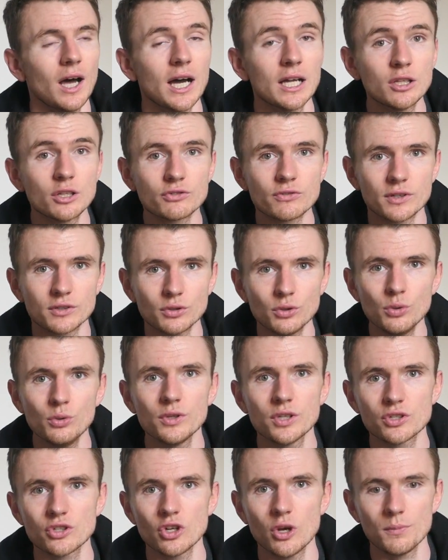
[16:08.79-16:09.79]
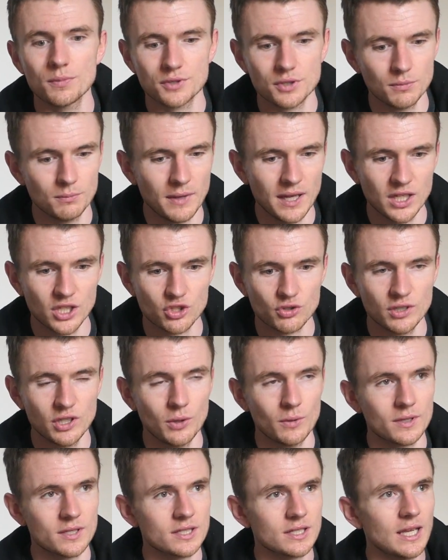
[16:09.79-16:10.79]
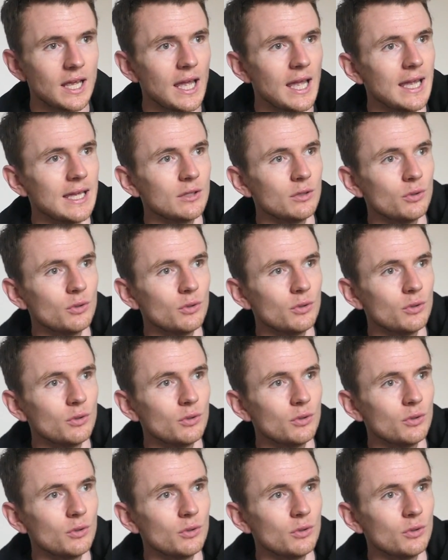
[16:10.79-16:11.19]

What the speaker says: I looked around all the shops on Main Street USA,